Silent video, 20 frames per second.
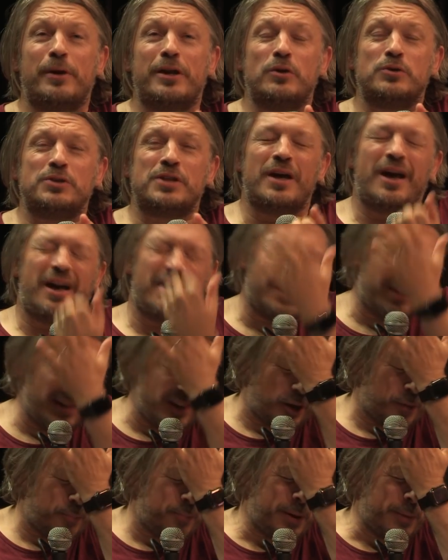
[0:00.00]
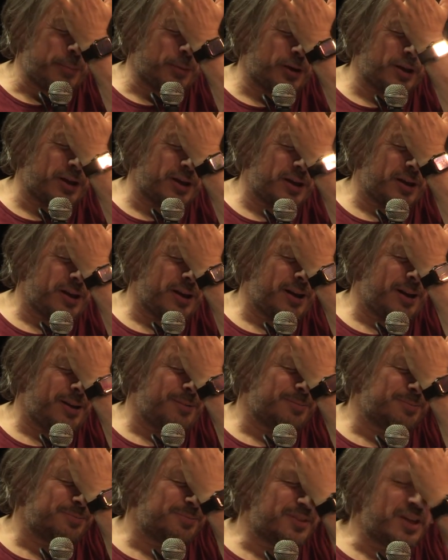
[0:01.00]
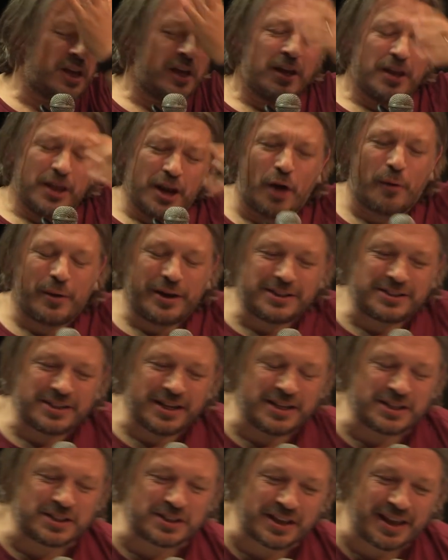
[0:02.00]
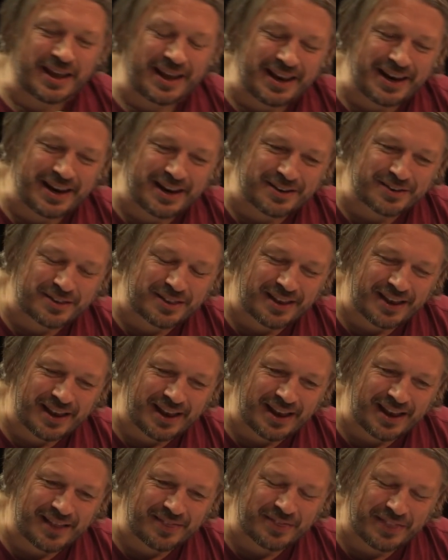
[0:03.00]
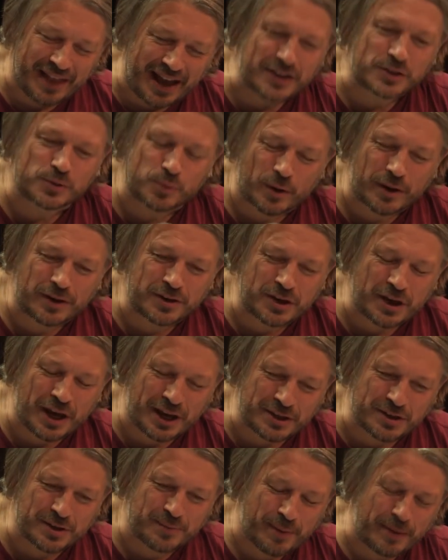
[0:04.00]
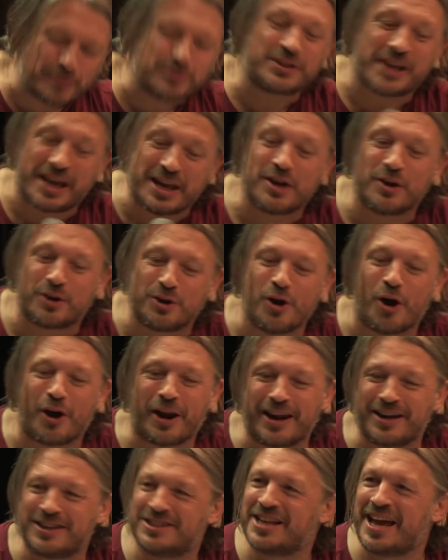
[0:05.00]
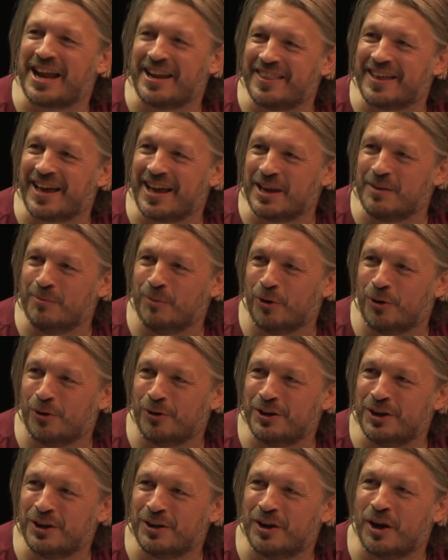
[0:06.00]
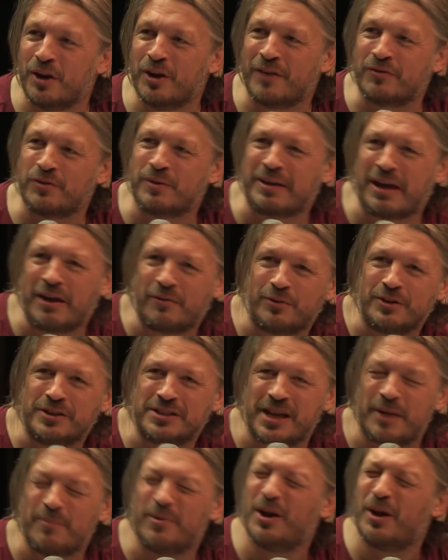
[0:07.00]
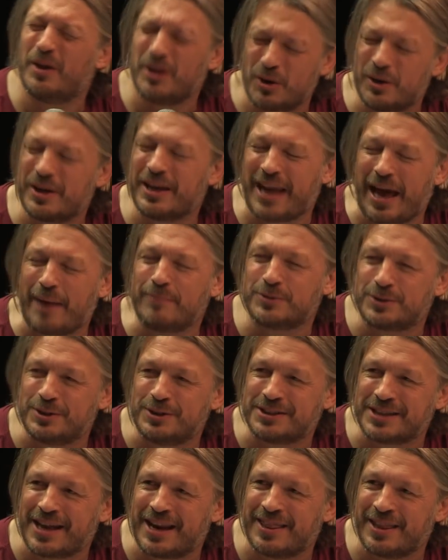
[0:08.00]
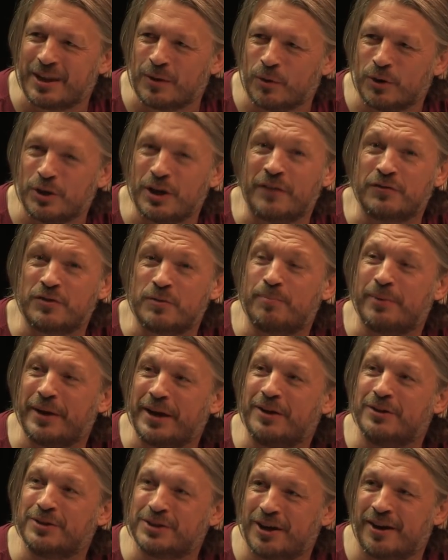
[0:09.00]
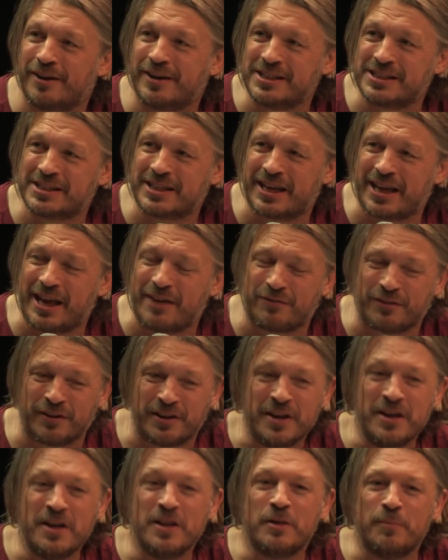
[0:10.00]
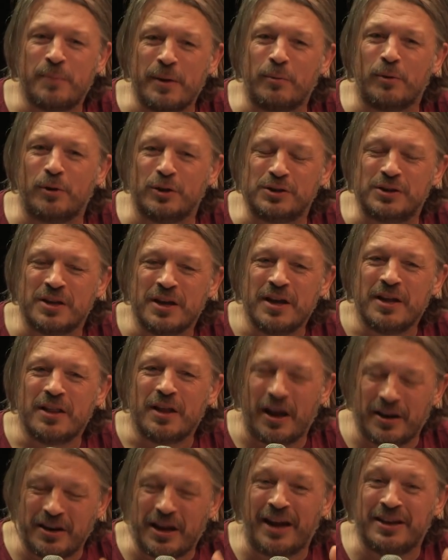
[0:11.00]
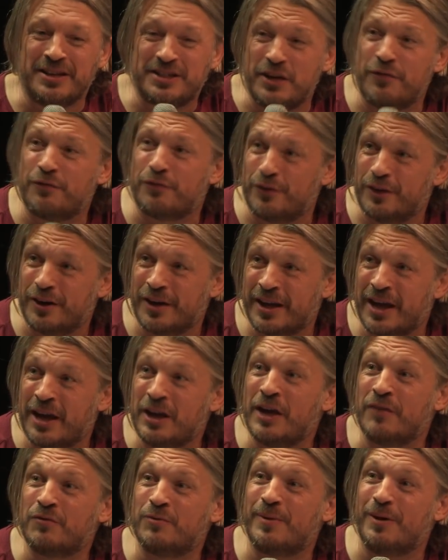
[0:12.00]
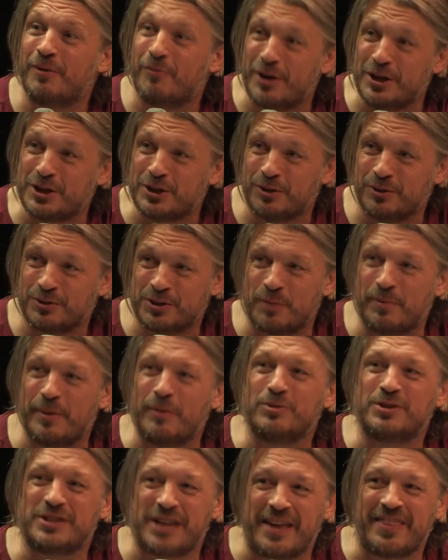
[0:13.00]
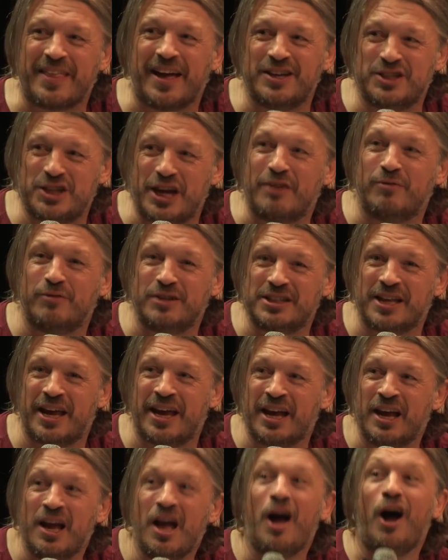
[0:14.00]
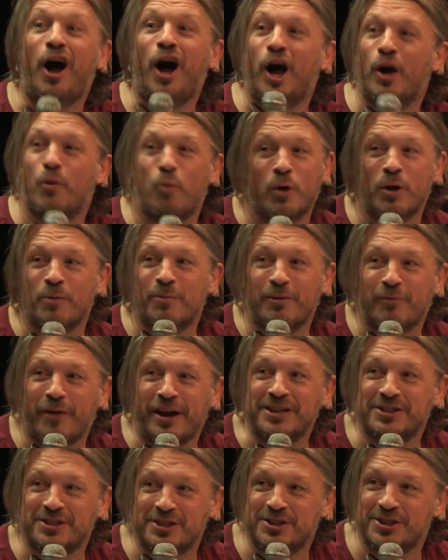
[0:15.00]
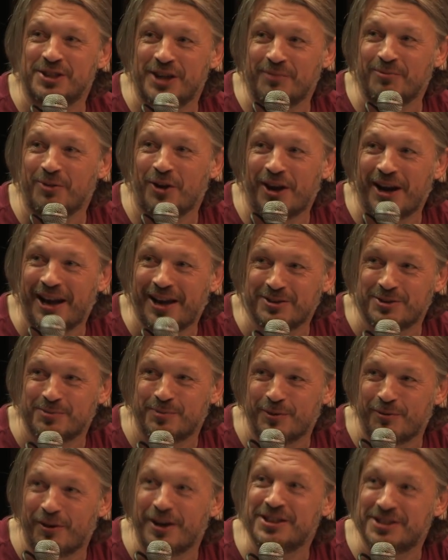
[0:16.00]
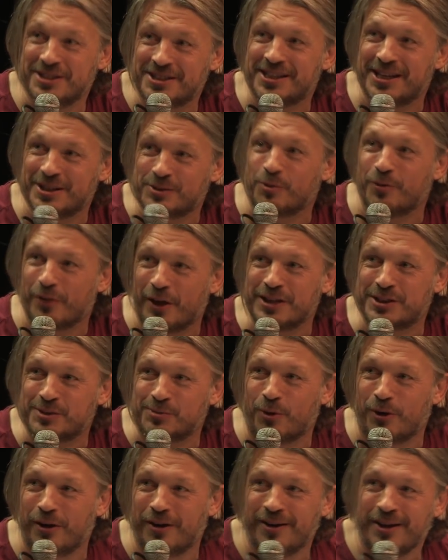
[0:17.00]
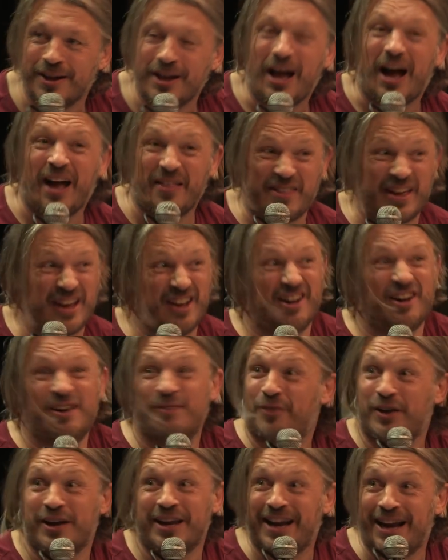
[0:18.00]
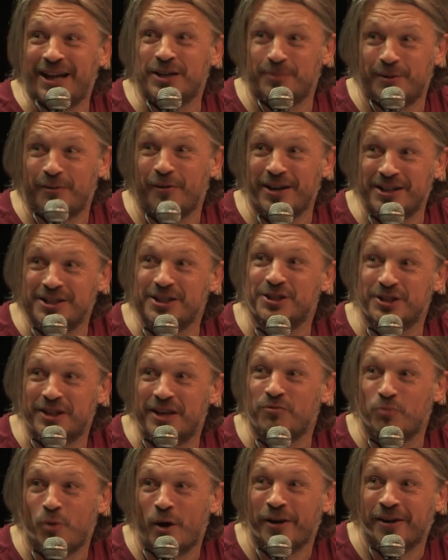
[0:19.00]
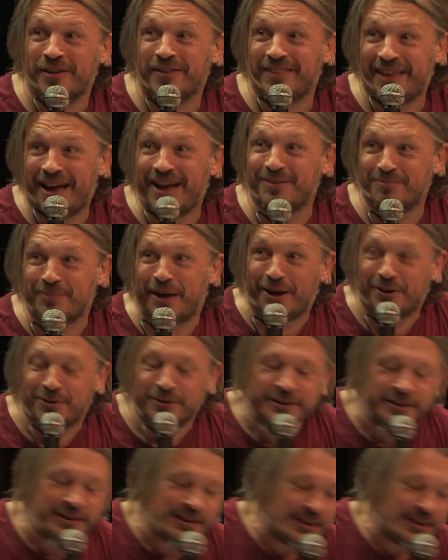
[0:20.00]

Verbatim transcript: but it also I, you know people are um, you know it's it's it. That's what you, people say. You're not allowed to say anything anymore, and you, you know you have to be careful what you say. But you can absolutely say anything you want. You have to pick your targets carefully. The people who and, and differently, and you have to be original. So the people saying that are generally saying, I want to be racist and I'm not allowed to be racist. That's what, that's what. And they are fucking allowed to be racist. They've won that yeah. battle.